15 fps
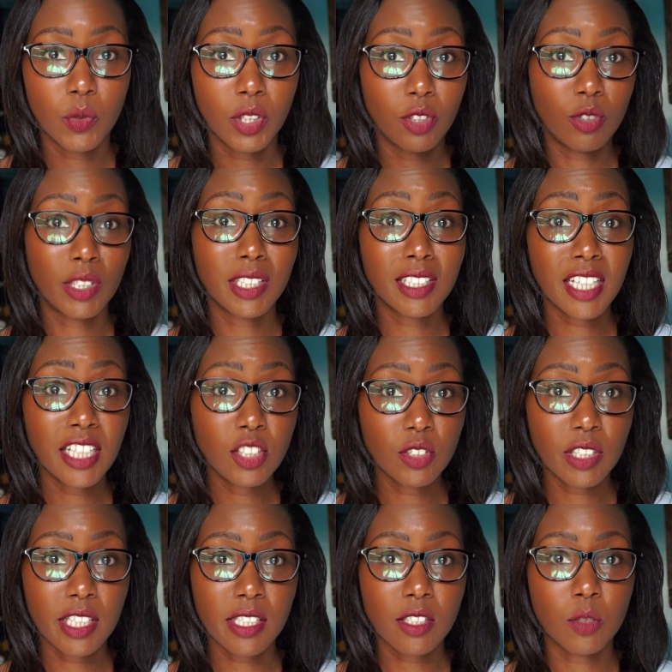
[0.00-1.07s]
with you and turn
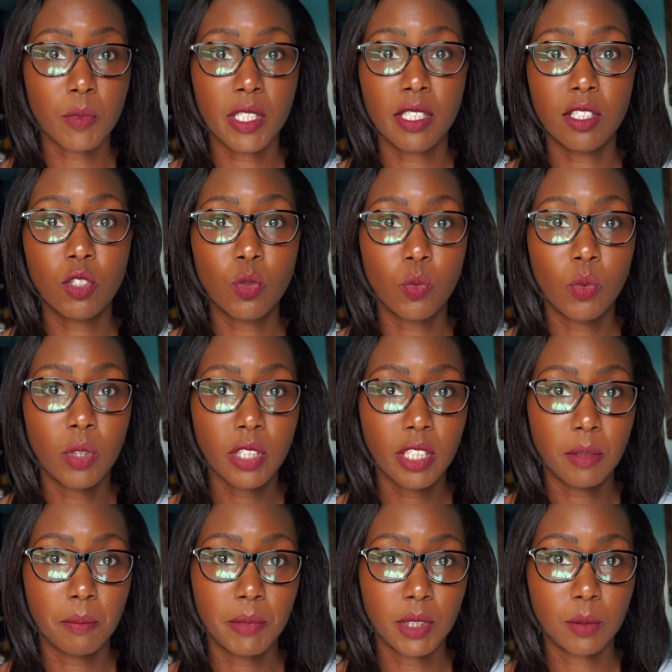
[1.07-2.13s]
your customers into
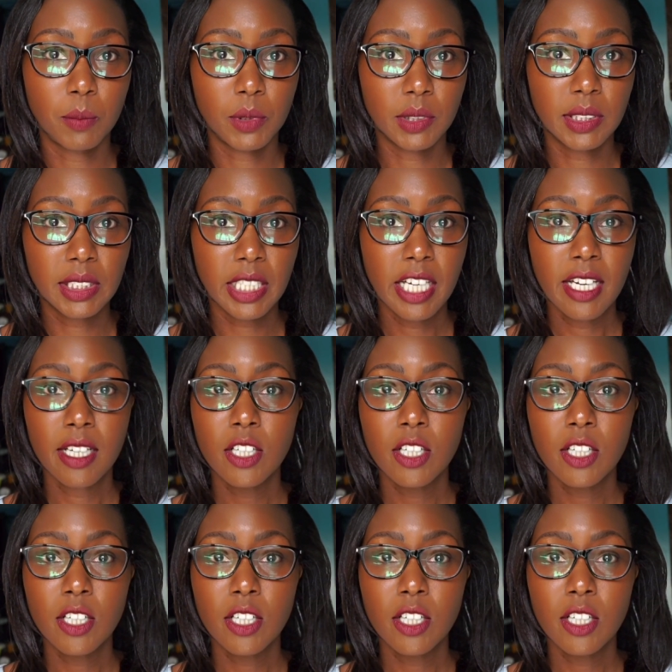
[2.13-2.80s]
walking billboards.